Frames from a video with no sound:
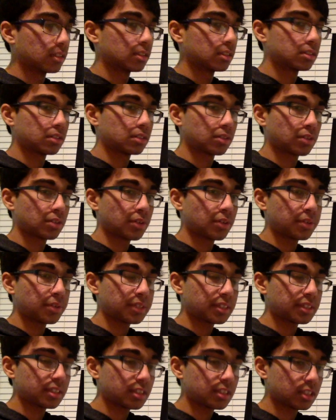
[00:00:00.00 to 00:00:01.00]
So
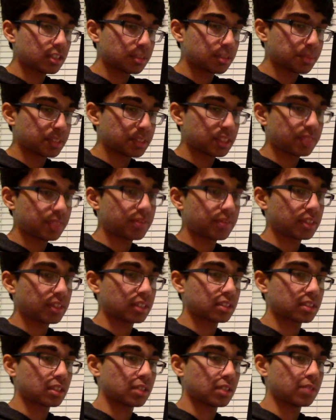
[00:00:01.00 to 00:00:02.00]
going into the
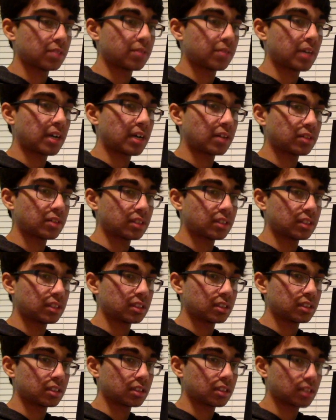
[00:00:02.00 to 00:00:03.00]
specifics of how
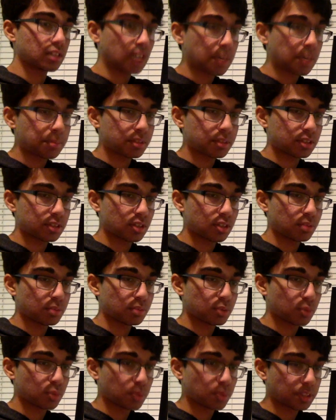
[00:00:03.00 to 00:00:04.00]
these
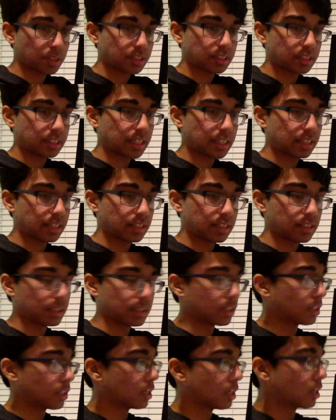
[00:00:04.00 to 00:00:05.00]
liposomes work
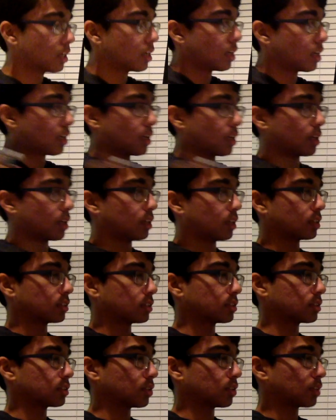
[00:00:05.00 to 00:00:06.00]
together,
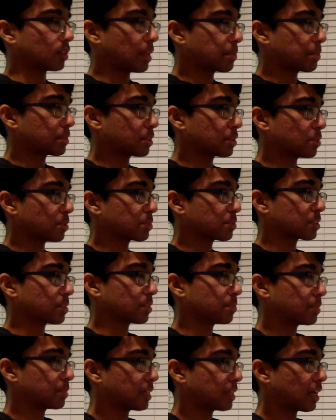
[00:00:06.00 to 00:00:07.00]
so liposomes
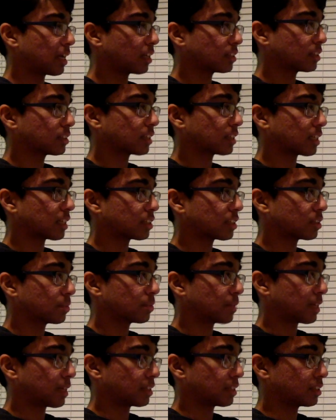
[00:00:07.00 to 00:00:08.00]
can be held together
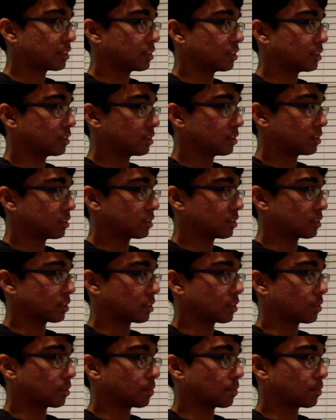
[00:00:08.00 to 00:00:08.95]
by these